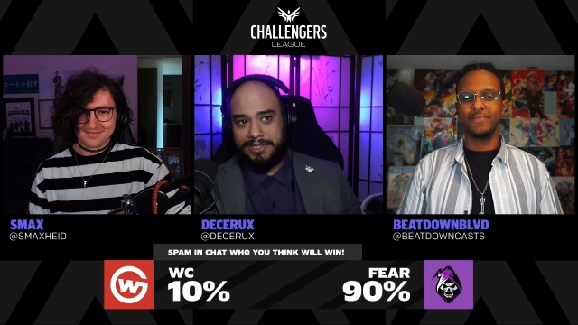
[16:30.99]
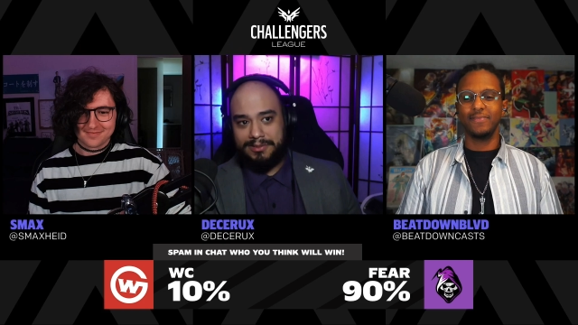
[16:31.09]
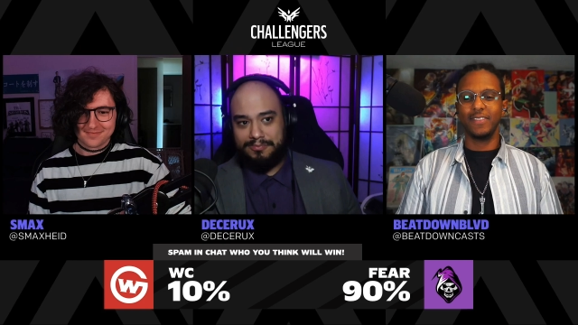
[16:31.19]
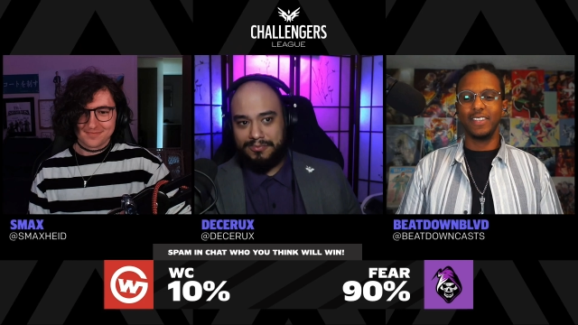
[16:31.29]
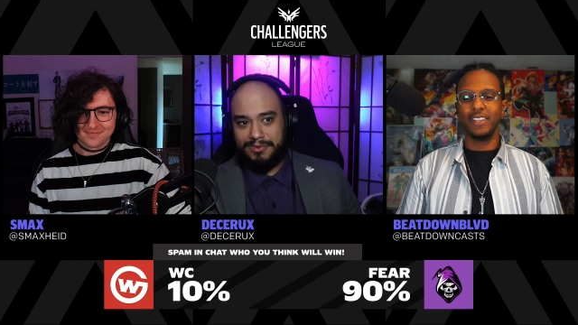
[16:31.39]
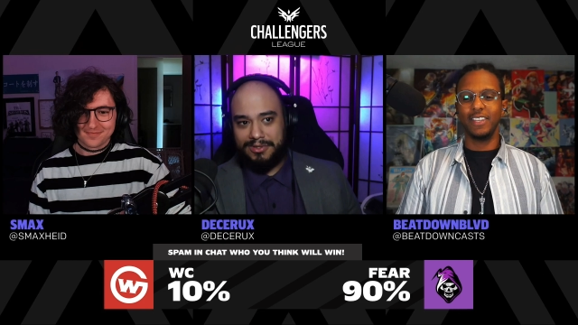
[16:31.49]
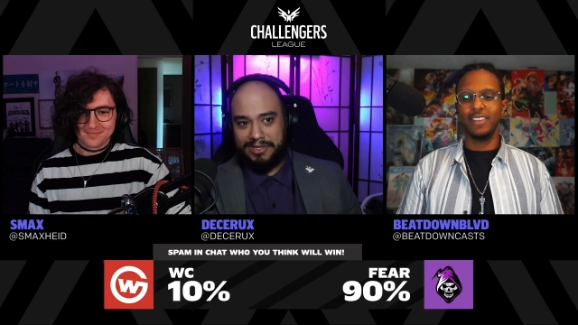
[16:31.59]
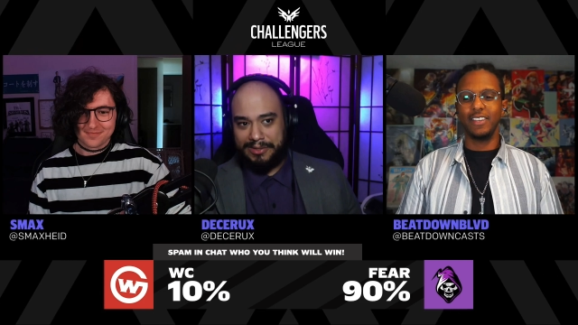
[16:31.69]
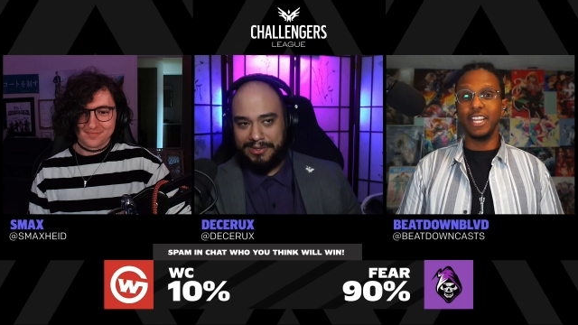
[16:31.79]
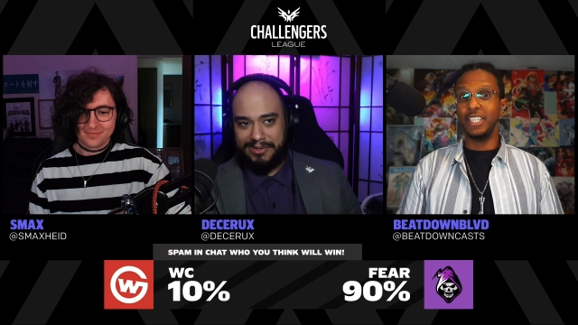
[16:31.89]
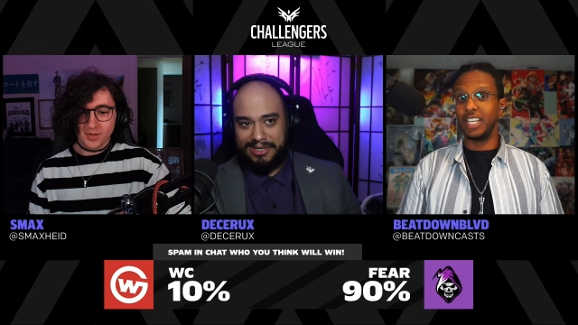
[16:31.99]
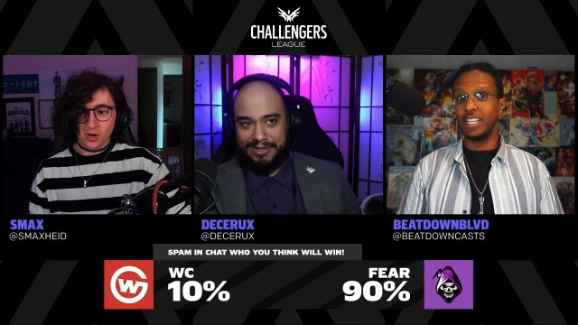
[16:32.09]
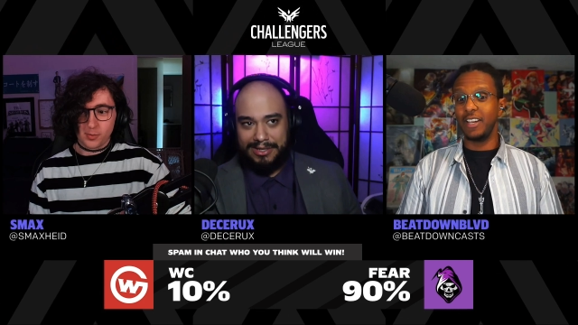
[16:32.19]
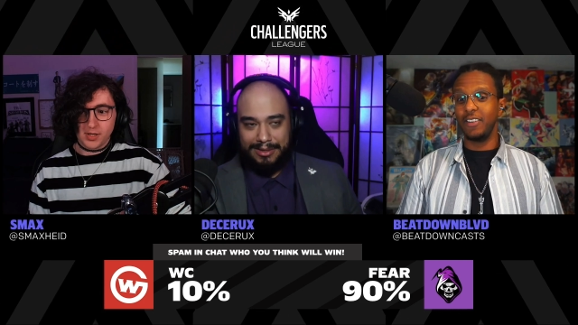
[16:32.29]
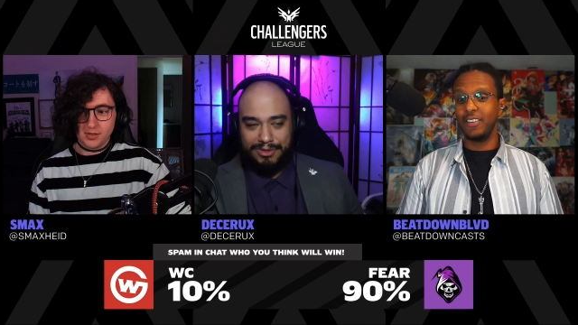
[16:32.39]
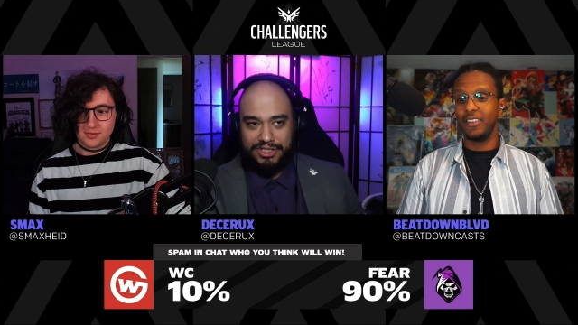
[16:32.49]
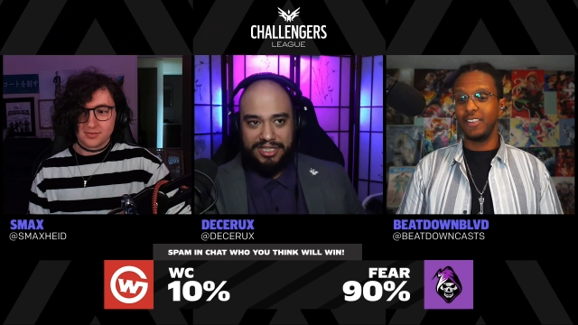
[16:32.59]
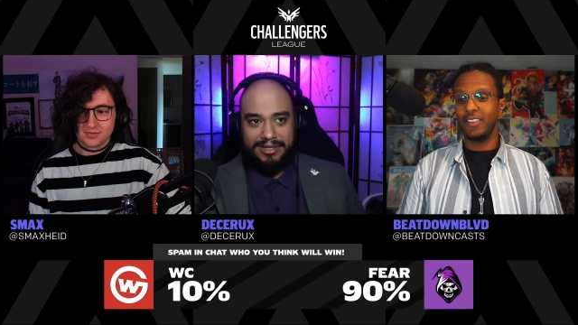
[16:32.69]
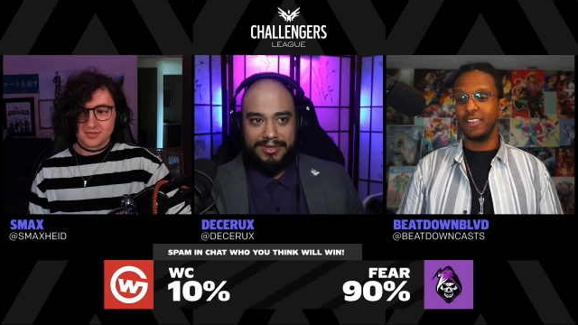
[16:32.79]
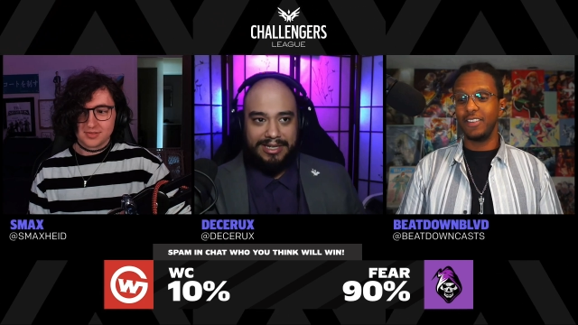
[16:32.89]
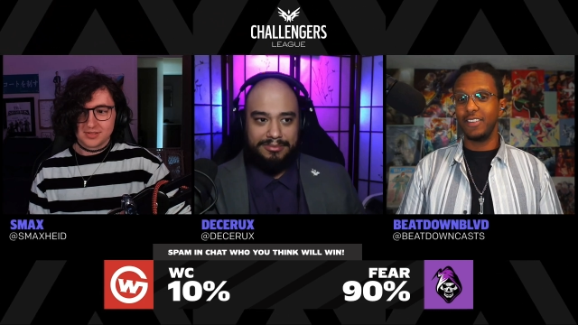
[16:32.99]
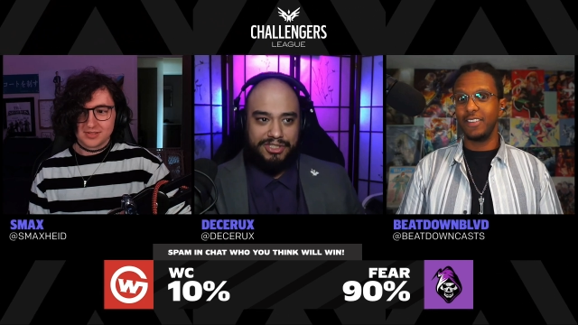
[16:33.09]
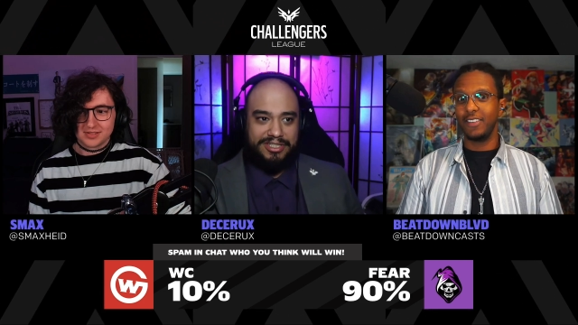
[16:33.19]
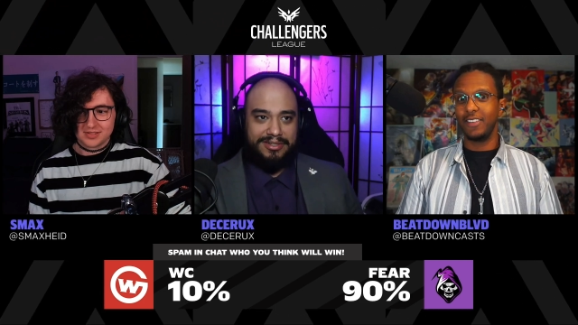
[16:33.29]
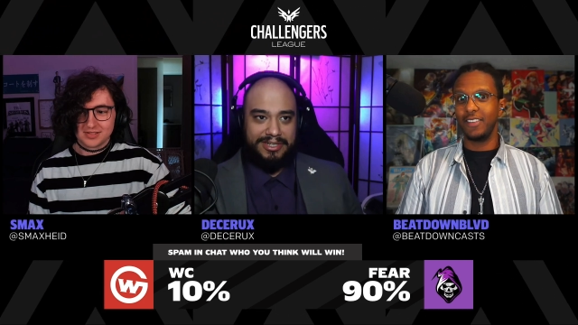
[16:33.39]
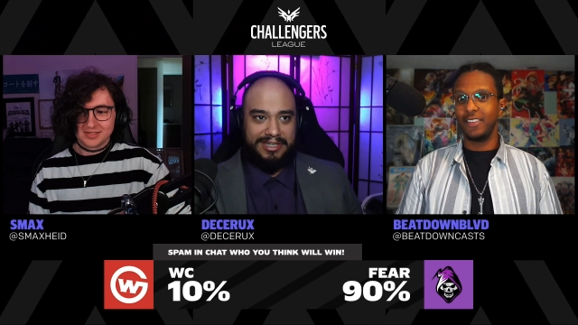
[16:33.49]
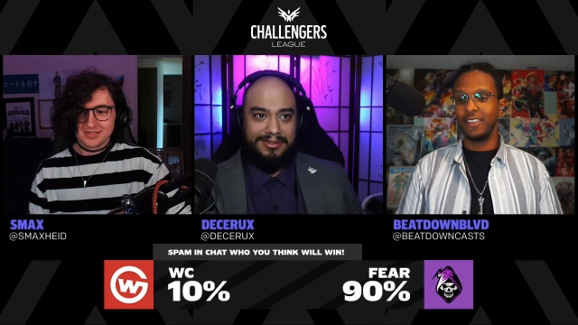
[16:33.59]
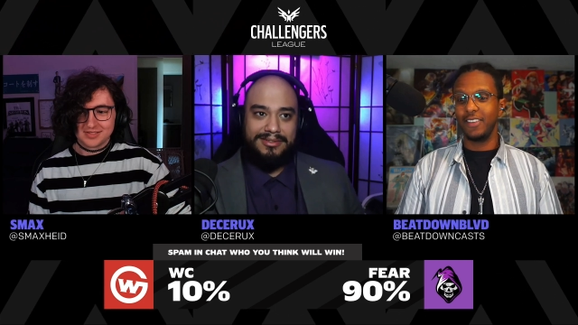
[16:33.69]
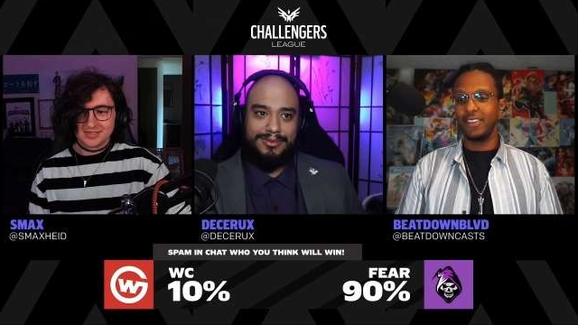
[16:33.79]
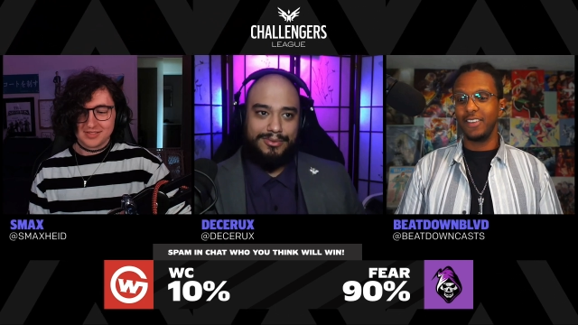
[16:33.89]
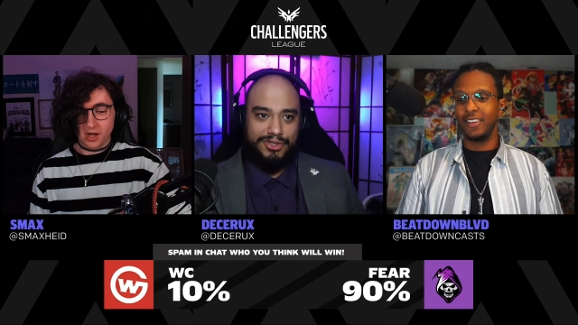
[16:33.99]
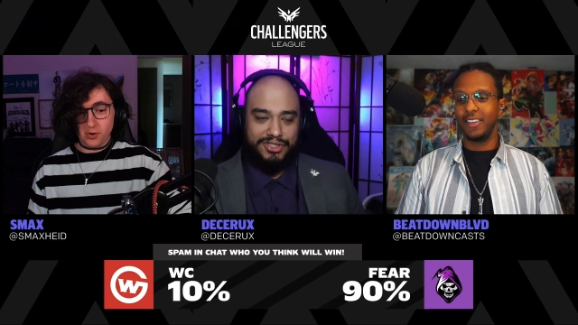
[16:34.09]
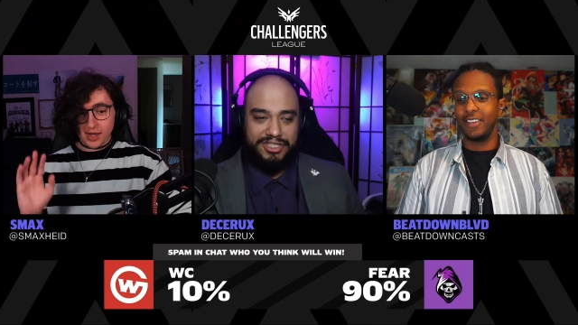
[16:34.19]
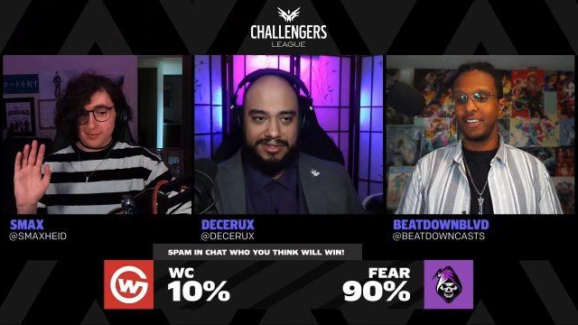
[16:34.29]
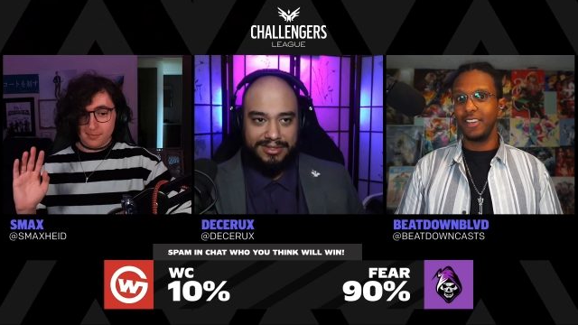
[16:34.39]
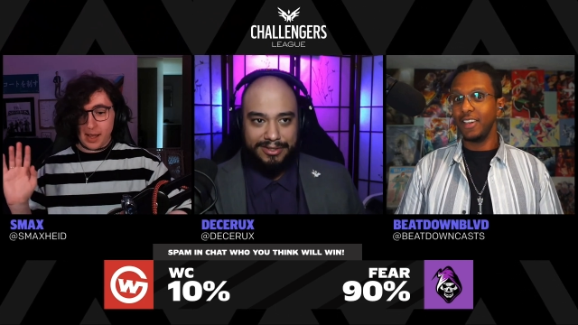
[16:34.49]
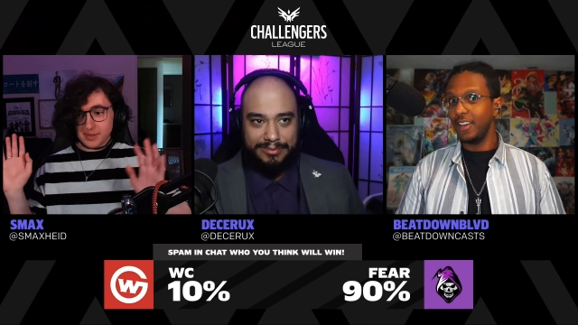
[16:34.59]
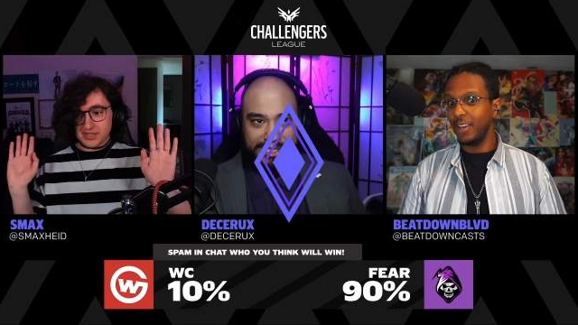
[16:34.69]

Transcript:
Speaker 1: Are we good? Okay. He's okay. Are we good? I'm just chilling right now. I'm just chilling right now. We're just okay. Chilling a My